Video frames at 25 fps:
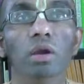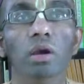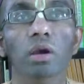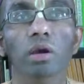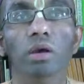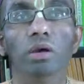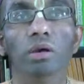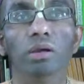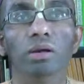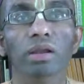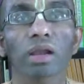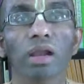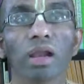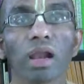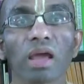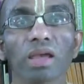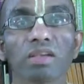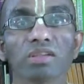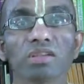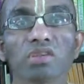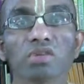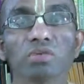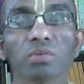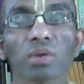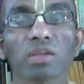
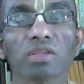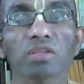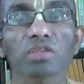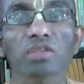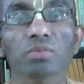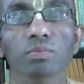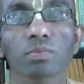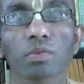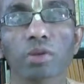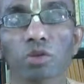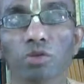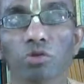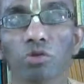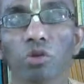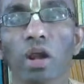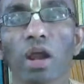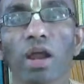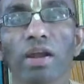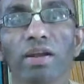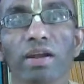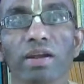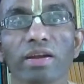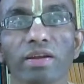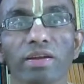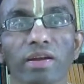realizes one's spiritual
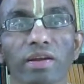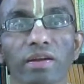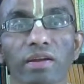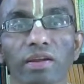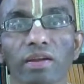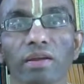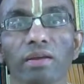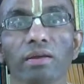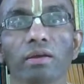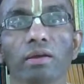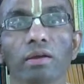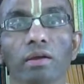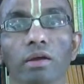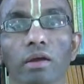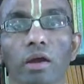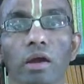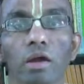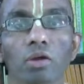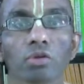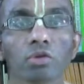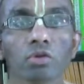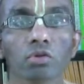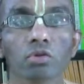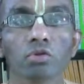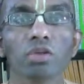identity.
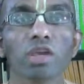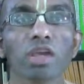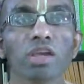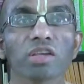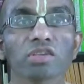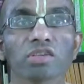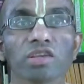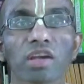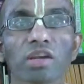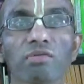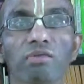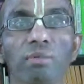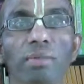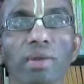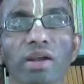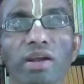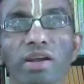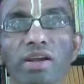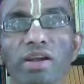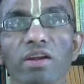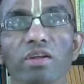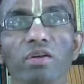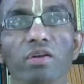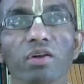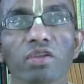So to the extent we
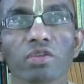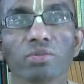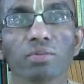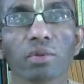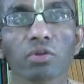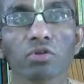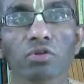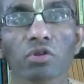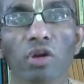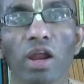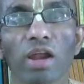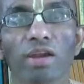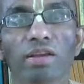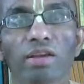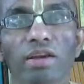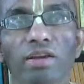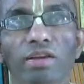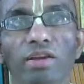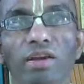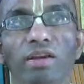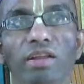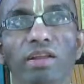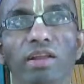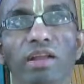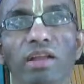meditate on our spiritual
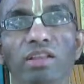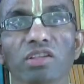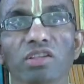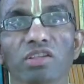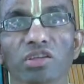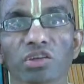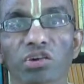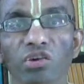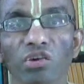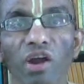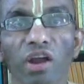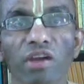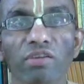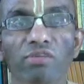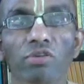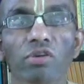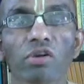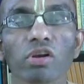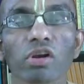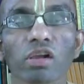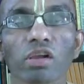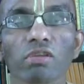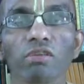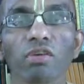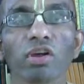identity and strive to
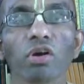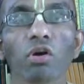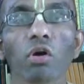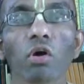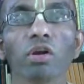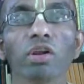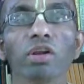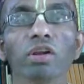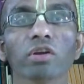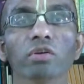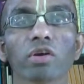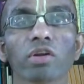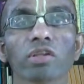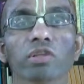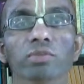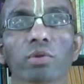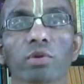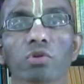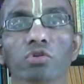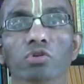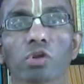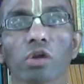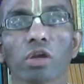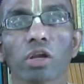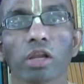live according to our
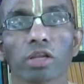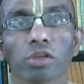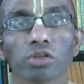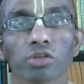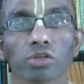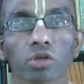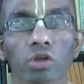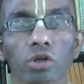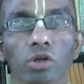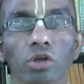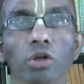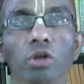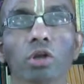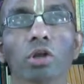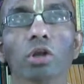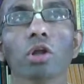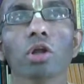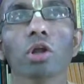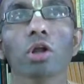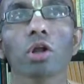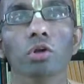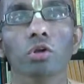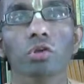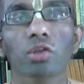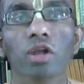spiritual nature,
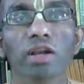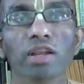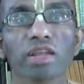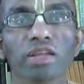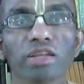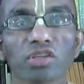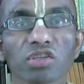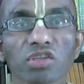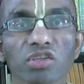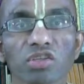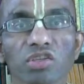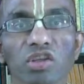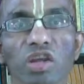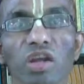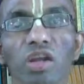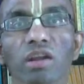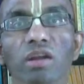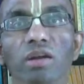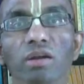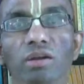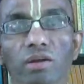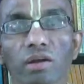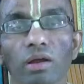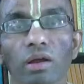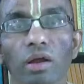to that
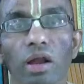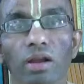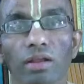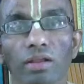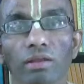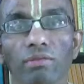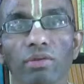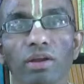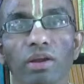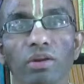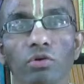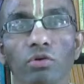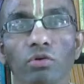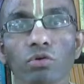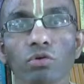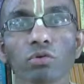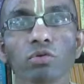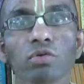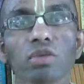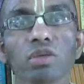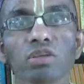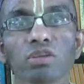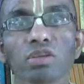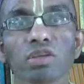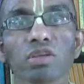extent, and the way to do
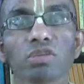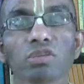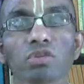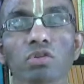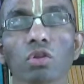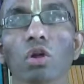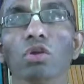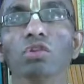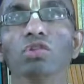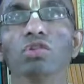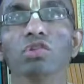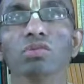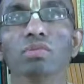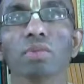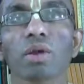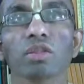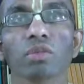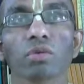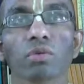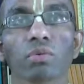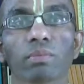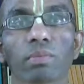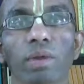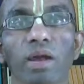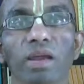this is not just
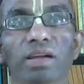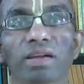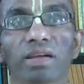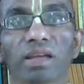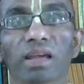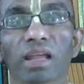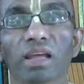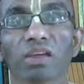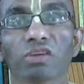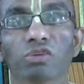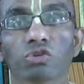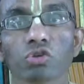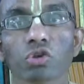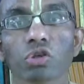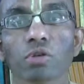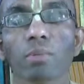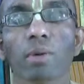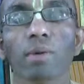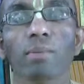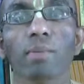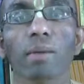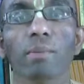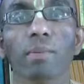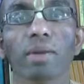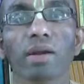by intellection
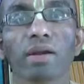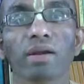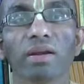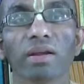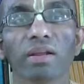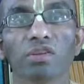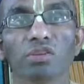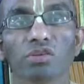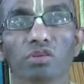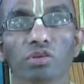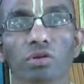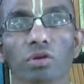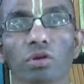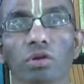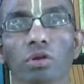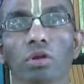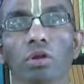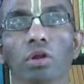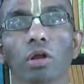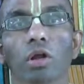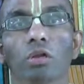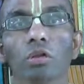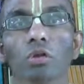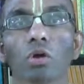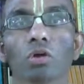but by meditation.
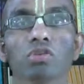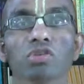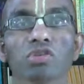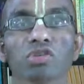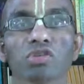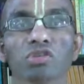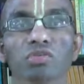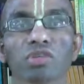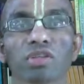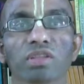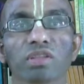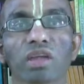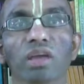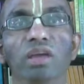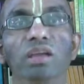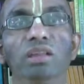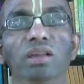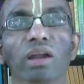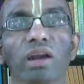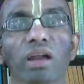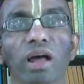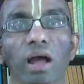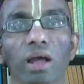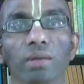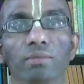Not just we think
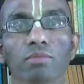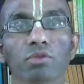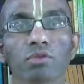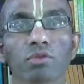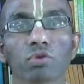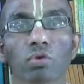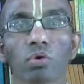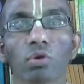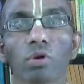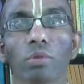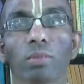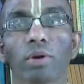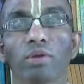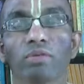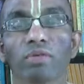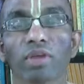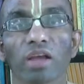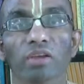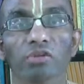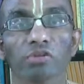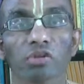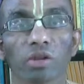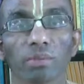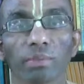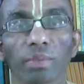that I am soul, but we
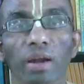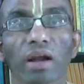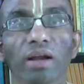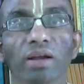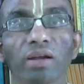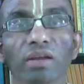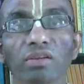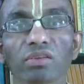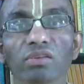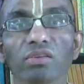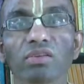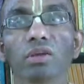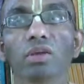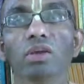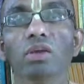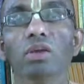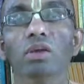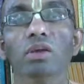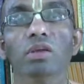actually practice